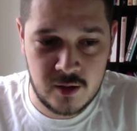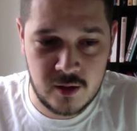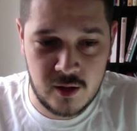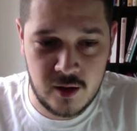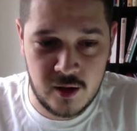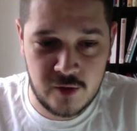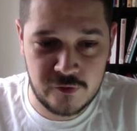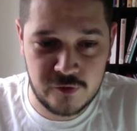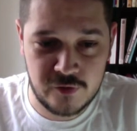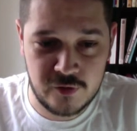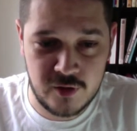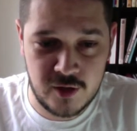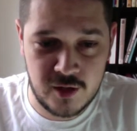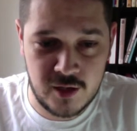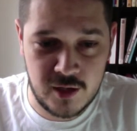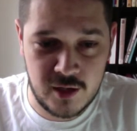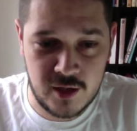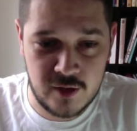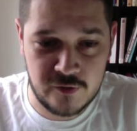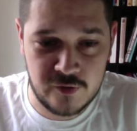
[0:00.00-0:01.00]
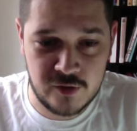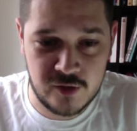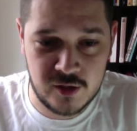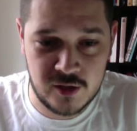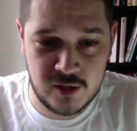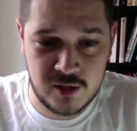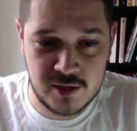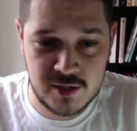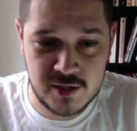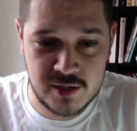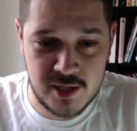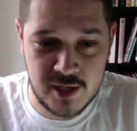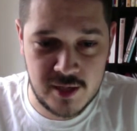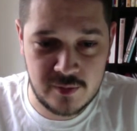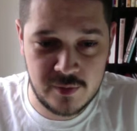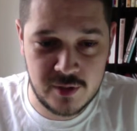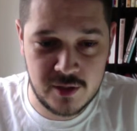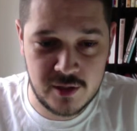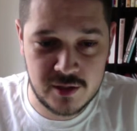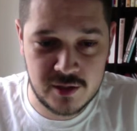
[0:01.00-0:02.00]
After another
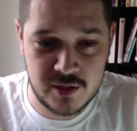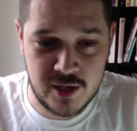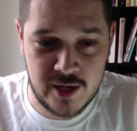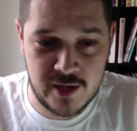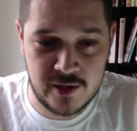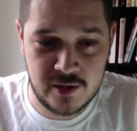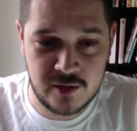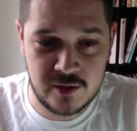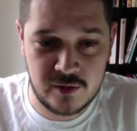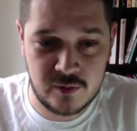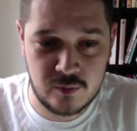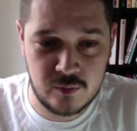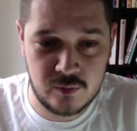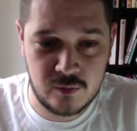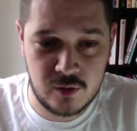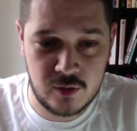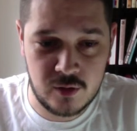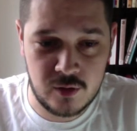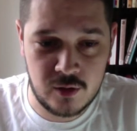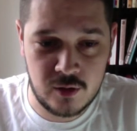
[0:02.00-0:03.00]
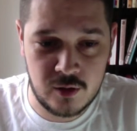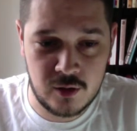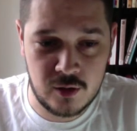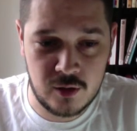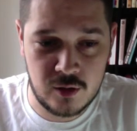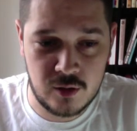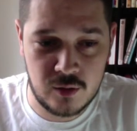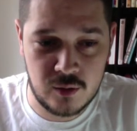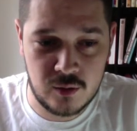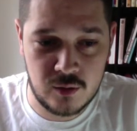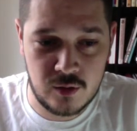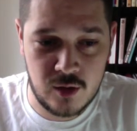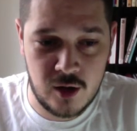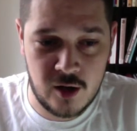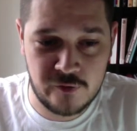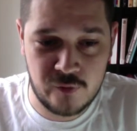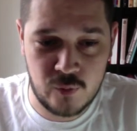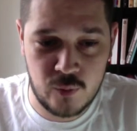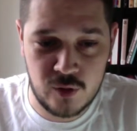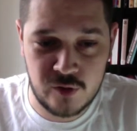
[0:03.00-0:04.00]
10 minutes, I added
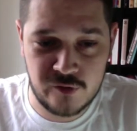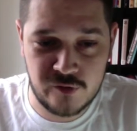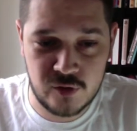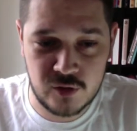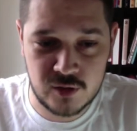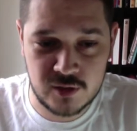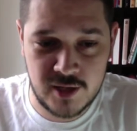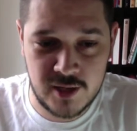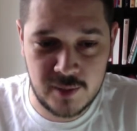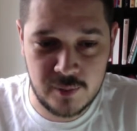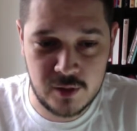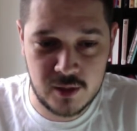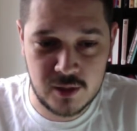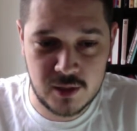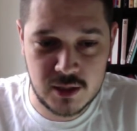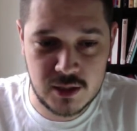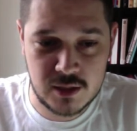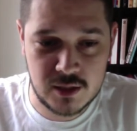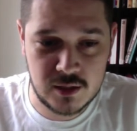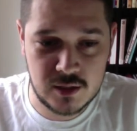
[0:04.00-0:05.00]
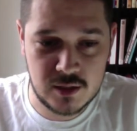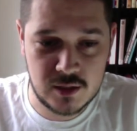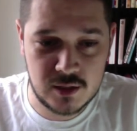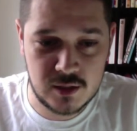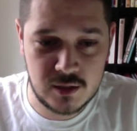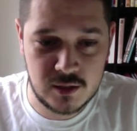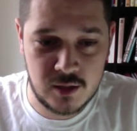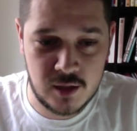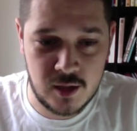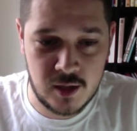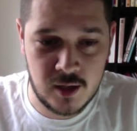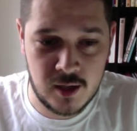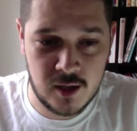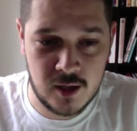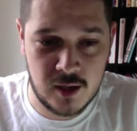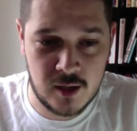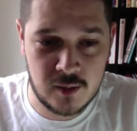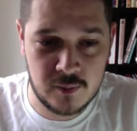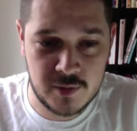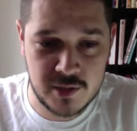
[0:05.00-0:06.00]
half a well-flocked tablet,
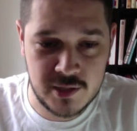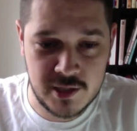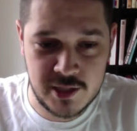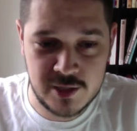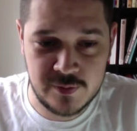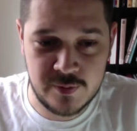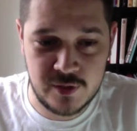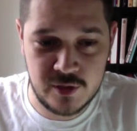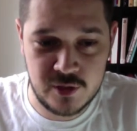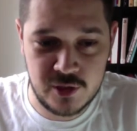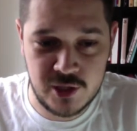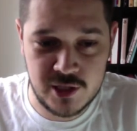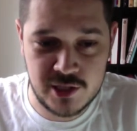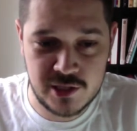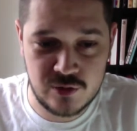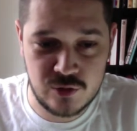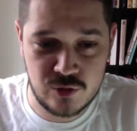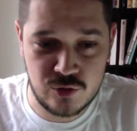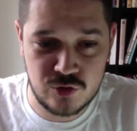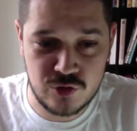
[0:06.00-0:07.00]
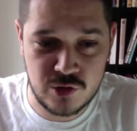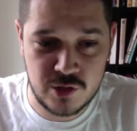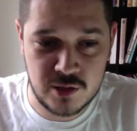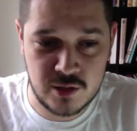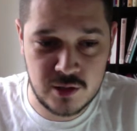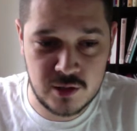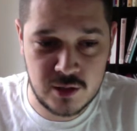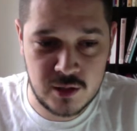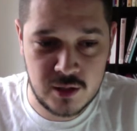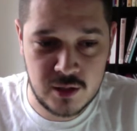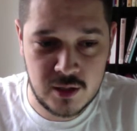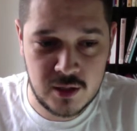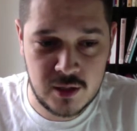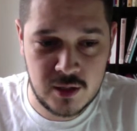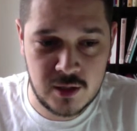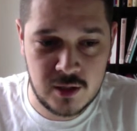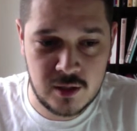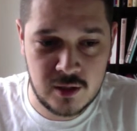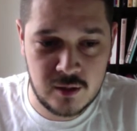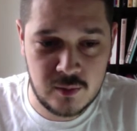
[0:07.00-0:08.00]
a teaspoon of yeast nutrient.
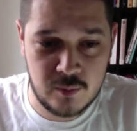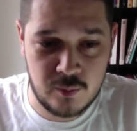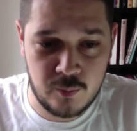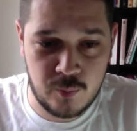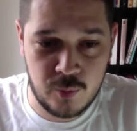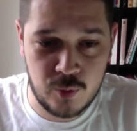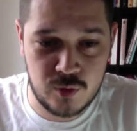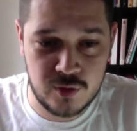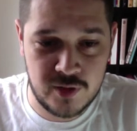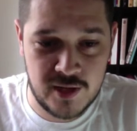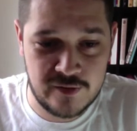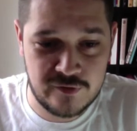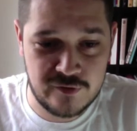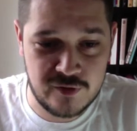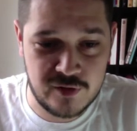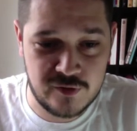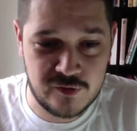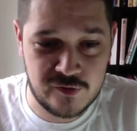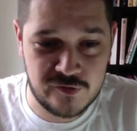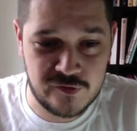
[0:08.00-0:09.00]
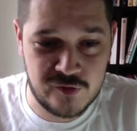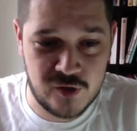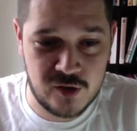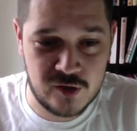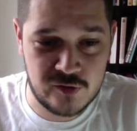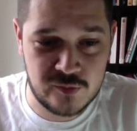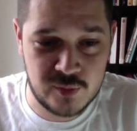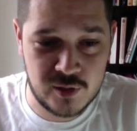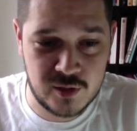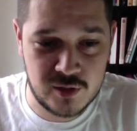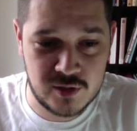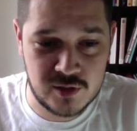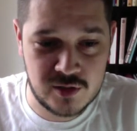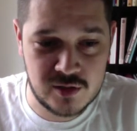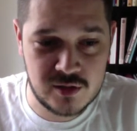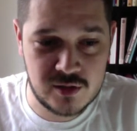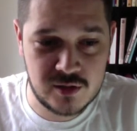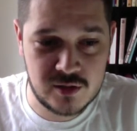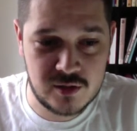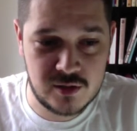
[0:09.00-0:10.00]
Boiled that for another 5
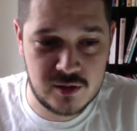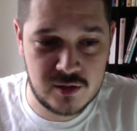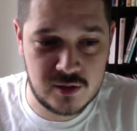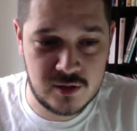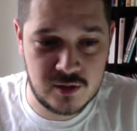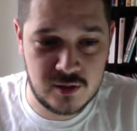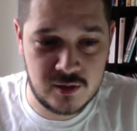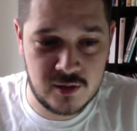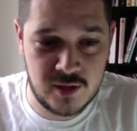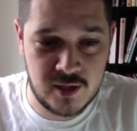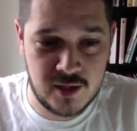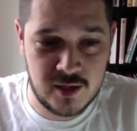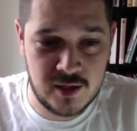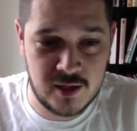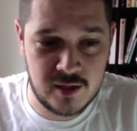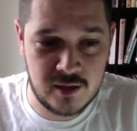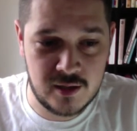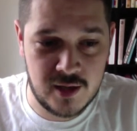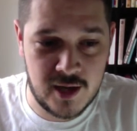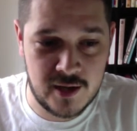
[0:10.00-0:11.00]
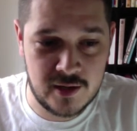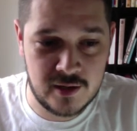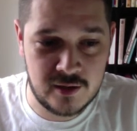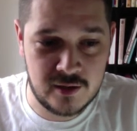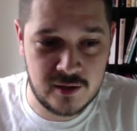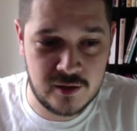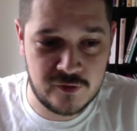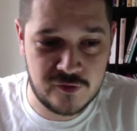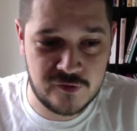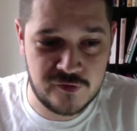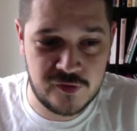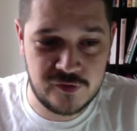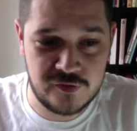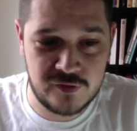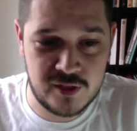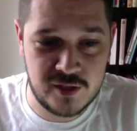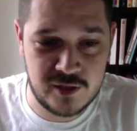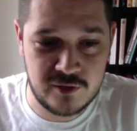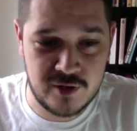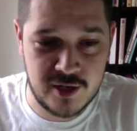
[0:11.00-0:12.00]
minutes. Then I added another
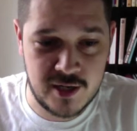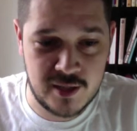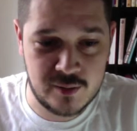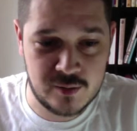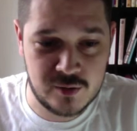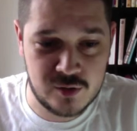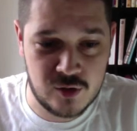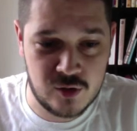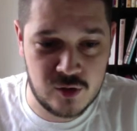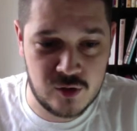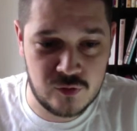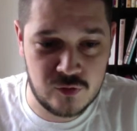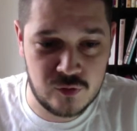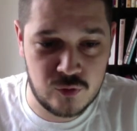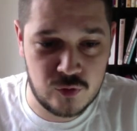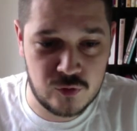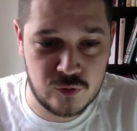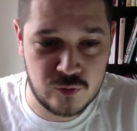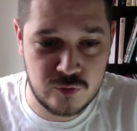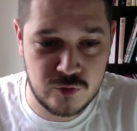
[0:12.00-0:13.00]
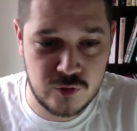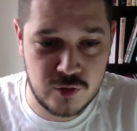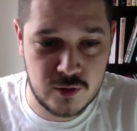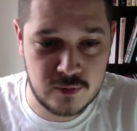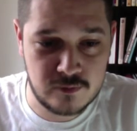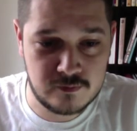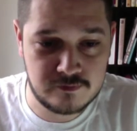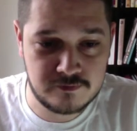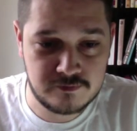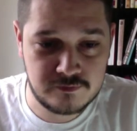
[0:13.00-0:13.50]
15 grams of Northern Brewer.